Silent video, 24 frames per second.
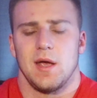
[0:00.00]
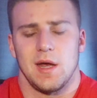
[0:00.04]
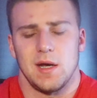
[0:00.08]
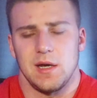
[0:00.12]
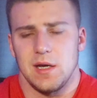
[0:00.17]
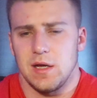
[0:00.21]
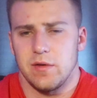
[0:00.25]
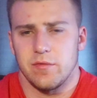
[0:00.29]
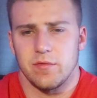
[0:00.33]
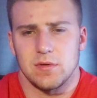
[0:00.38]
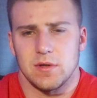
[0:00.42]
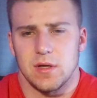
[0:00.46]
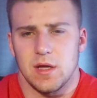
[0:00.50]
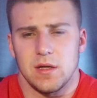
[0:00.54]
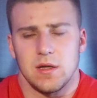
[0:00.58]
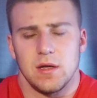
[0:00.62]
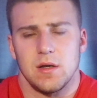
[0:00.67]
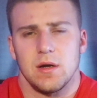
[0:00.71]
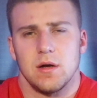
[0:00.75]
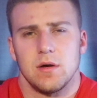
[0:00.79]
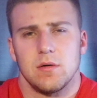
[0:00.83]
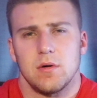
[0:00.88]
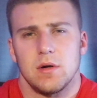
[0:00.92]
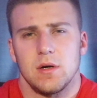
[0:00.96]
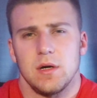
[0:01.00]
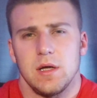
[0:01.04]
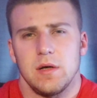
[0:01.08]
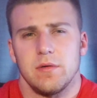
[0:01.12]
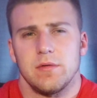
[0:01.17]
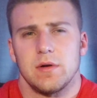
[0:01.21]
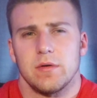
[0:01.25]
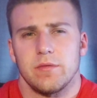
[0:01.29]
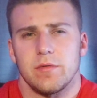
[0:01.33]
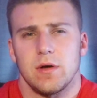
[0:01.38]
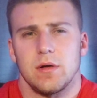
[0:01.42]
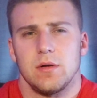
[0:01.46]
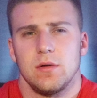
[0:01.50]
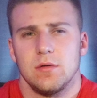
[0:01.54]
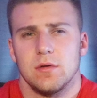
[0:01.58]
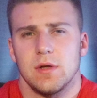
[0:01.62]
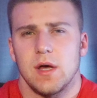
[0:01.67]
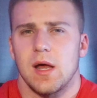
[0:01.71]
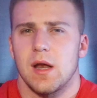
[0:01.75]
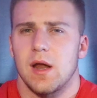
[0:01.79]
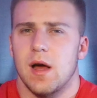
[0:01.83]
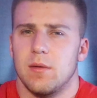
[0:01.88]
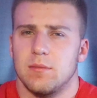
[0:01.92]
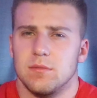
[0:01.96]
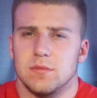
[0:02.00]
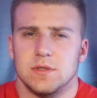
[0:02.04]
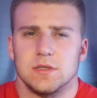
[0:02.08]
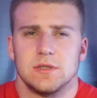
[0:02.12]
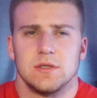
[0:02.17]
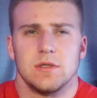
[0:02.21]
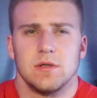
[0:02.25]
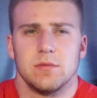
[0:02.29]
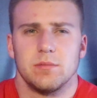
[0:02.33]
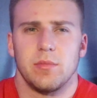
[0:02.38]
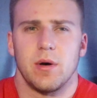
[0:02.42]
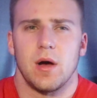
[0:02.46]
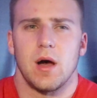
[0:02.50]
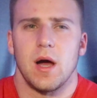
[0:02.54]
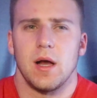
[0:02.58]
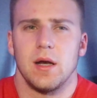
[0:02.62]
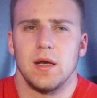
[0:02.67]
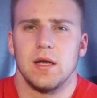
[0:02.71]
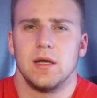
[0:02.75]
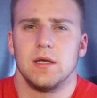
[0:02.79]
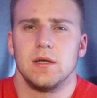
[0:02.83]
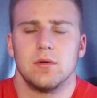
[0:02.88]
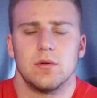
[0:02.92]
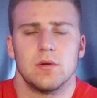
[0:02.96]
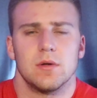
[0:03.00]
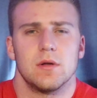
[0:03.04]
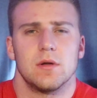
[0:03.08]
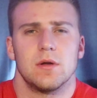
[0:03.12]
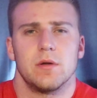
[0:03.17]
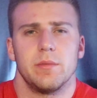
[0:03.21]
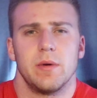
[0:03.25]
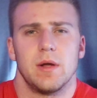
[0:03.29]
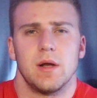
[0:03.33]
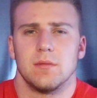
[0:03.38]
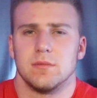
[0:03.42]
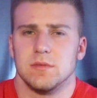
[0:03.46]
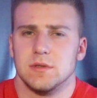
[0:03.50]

And even then, you know what? Even if I do that, I'm still buying into it a little bit.